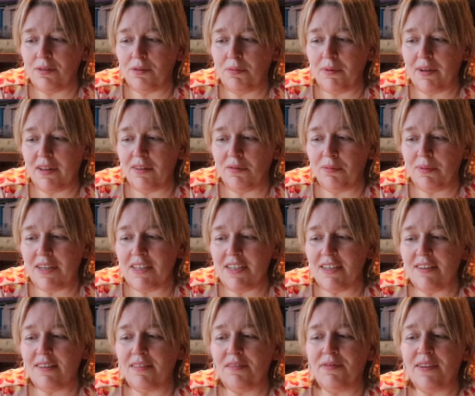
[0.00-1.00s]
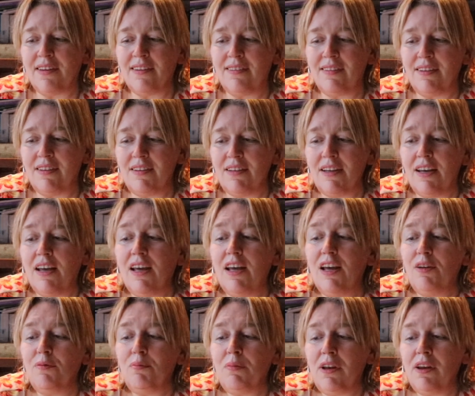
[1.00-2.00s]
with which it is fastened
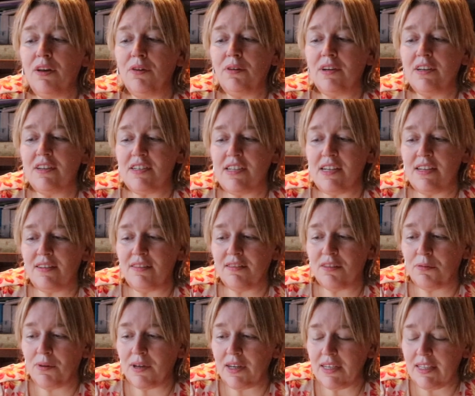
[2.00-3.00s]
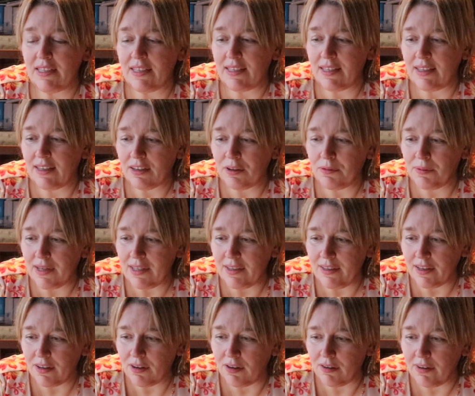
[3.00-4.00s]
below her chin is quite quite
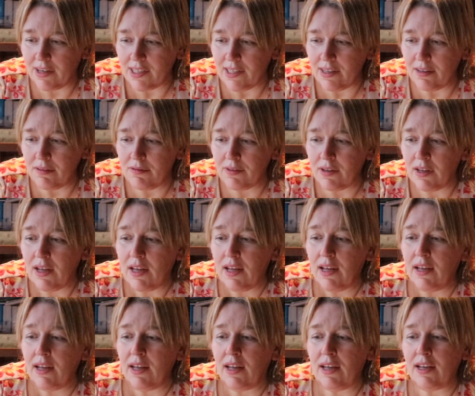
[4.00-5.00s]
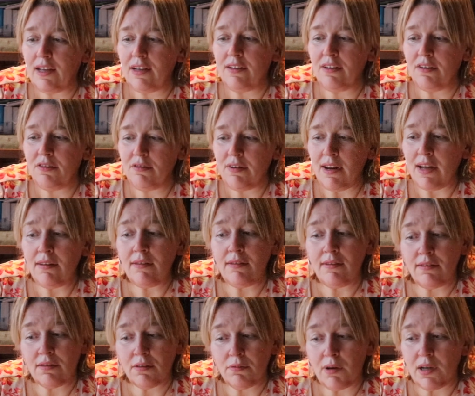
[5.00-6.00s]
decorative. The dress
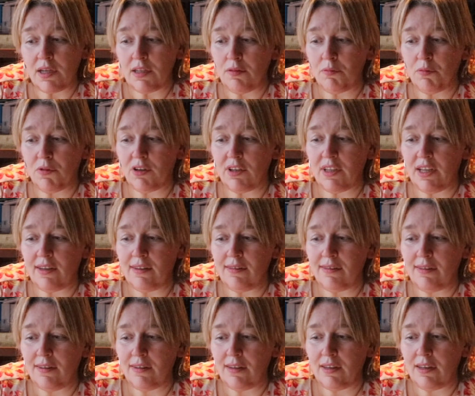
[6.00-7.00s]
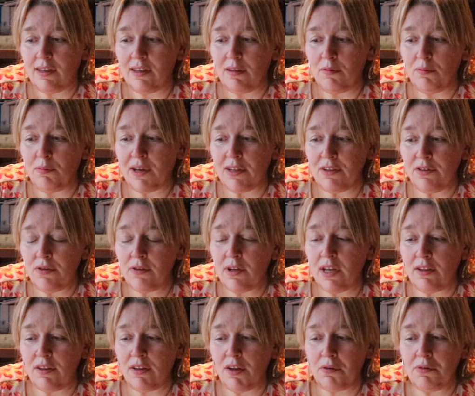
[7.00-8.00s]
is quite modest, but you
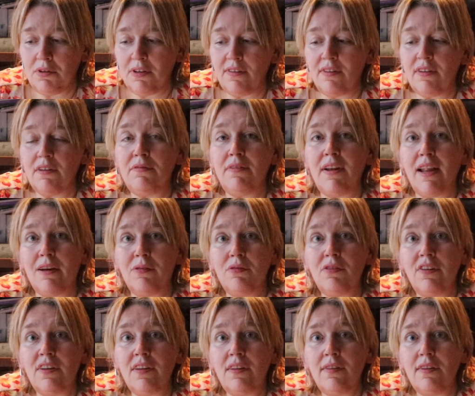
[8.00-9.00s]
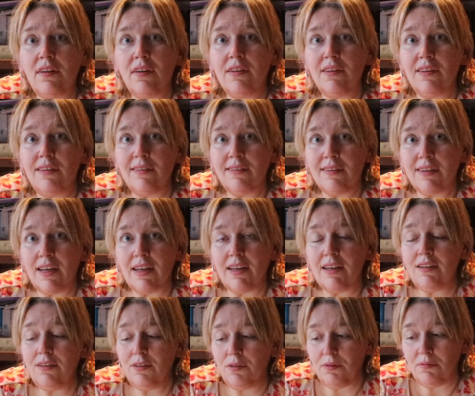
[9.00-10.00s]
can notice the flounces on the
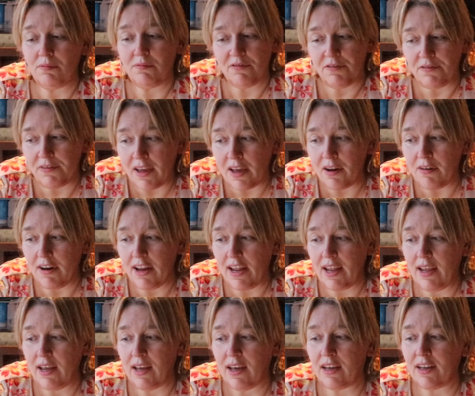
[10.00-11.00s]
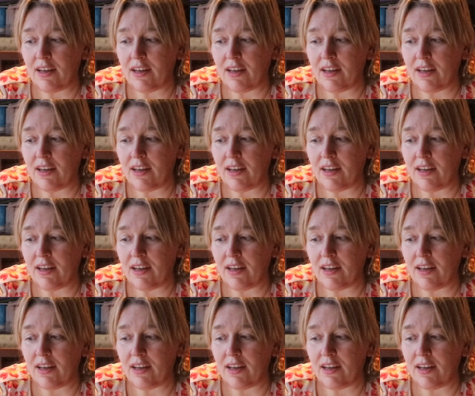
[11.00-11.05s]
skirt, very